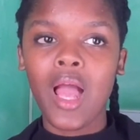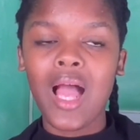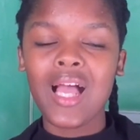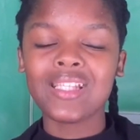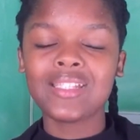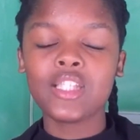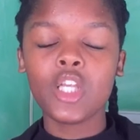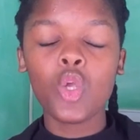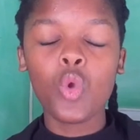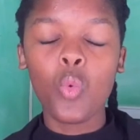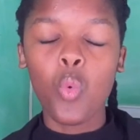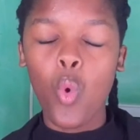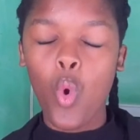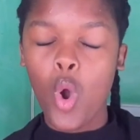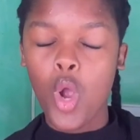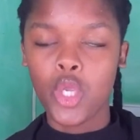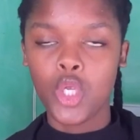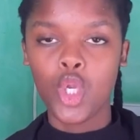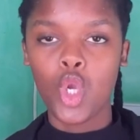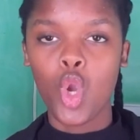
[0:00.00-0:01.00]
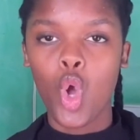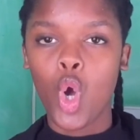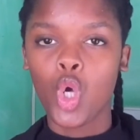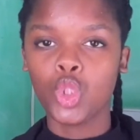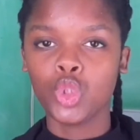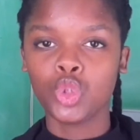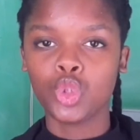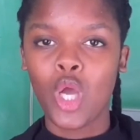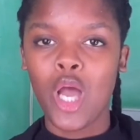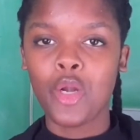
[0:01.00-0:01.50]
I
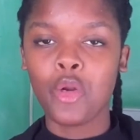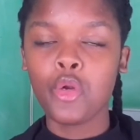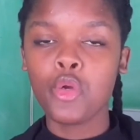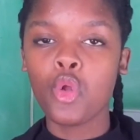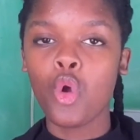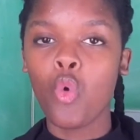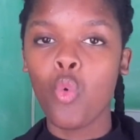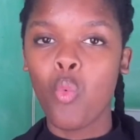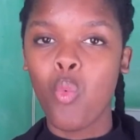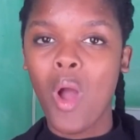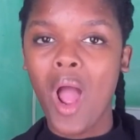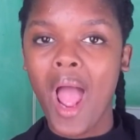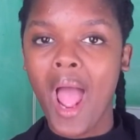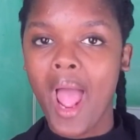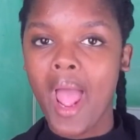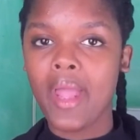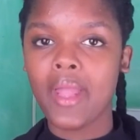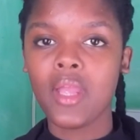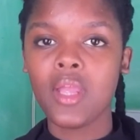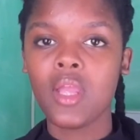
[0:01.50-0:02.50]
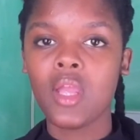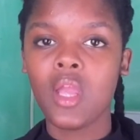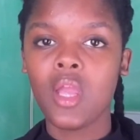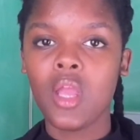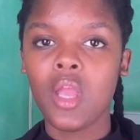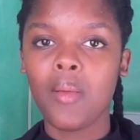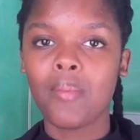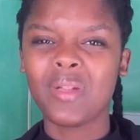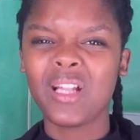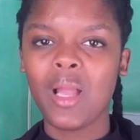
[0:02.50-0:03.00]
don't know why.
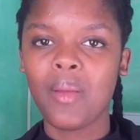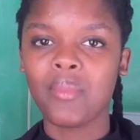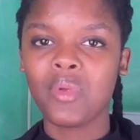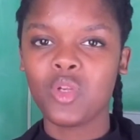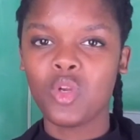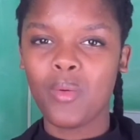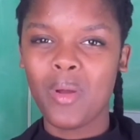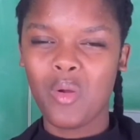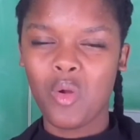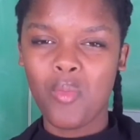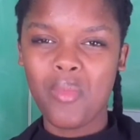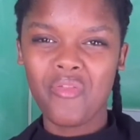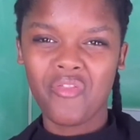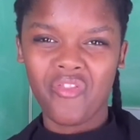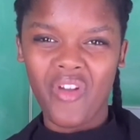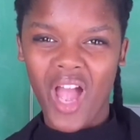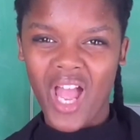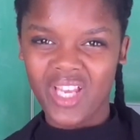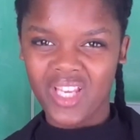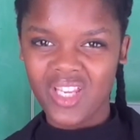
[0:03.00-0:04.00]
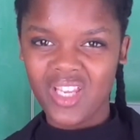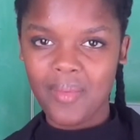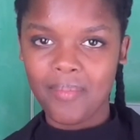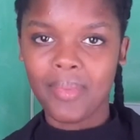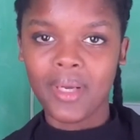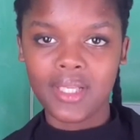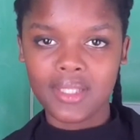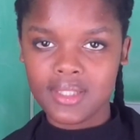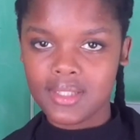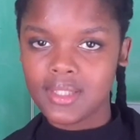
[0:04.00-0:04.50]
I mean, no, it could be funny,
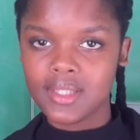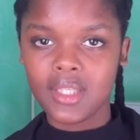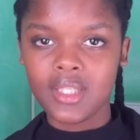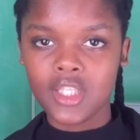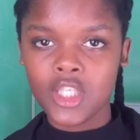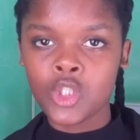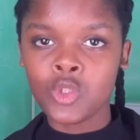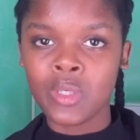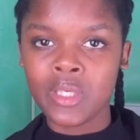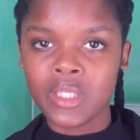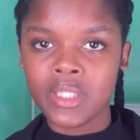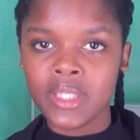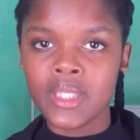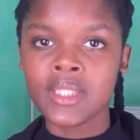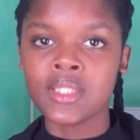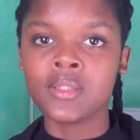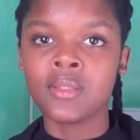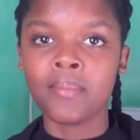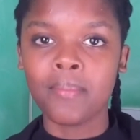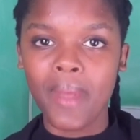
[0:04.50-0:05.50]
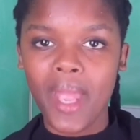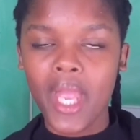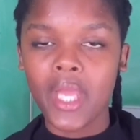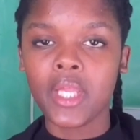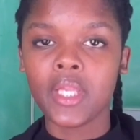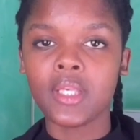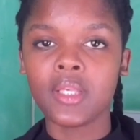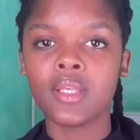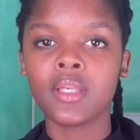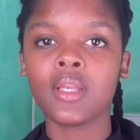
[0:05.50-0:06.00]
but it is what it is.
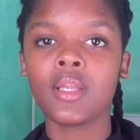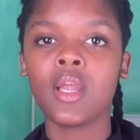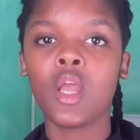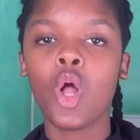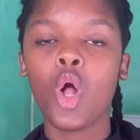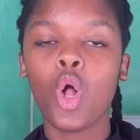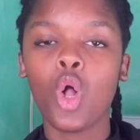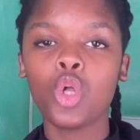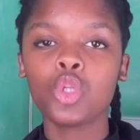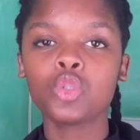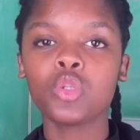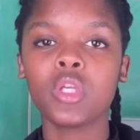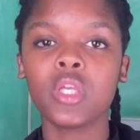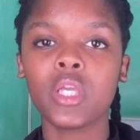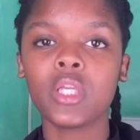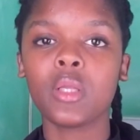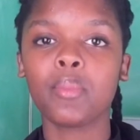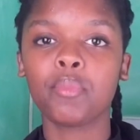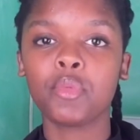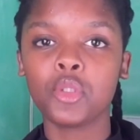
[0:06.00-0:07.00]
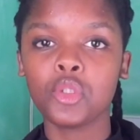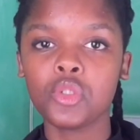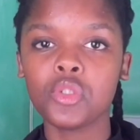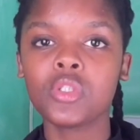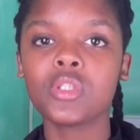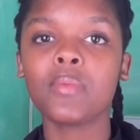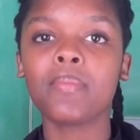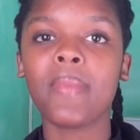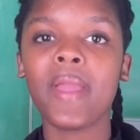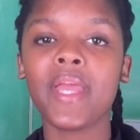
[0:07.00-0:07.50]
Men also get
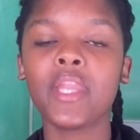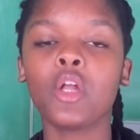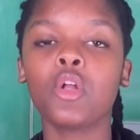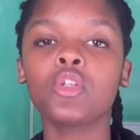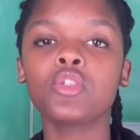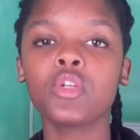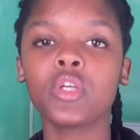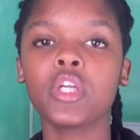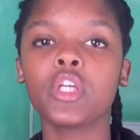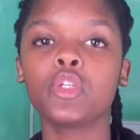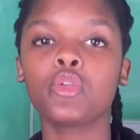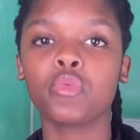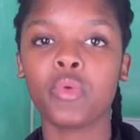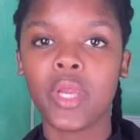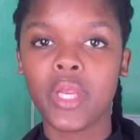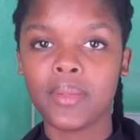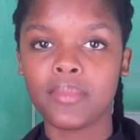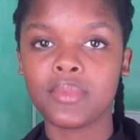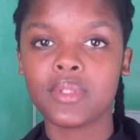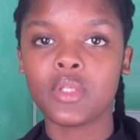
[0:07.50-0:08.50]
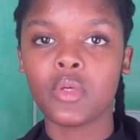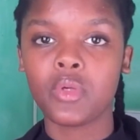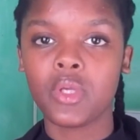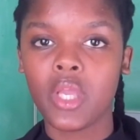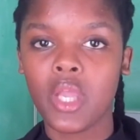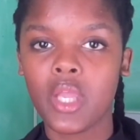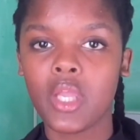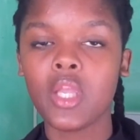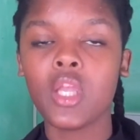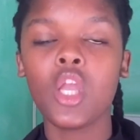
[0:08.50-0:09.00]
abused, men also get raped,
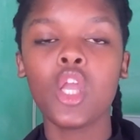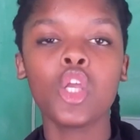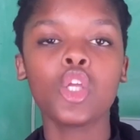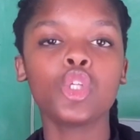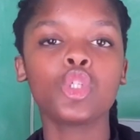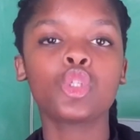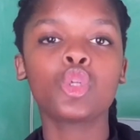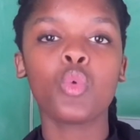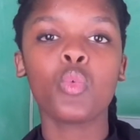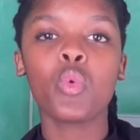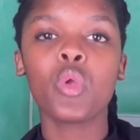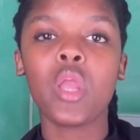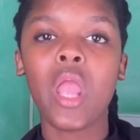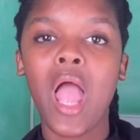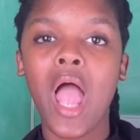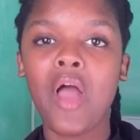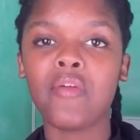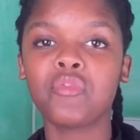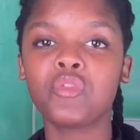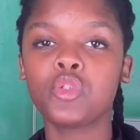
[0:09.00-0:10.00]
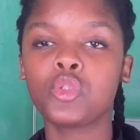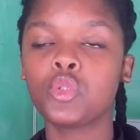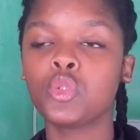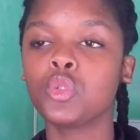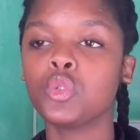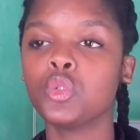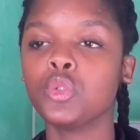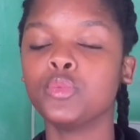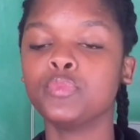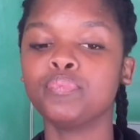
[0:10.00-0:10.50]
okay? So we have
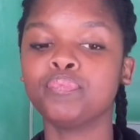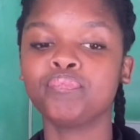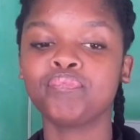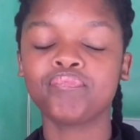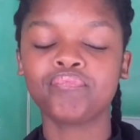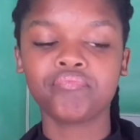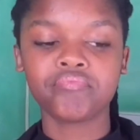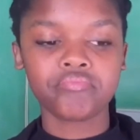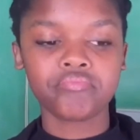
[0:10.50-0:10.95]
to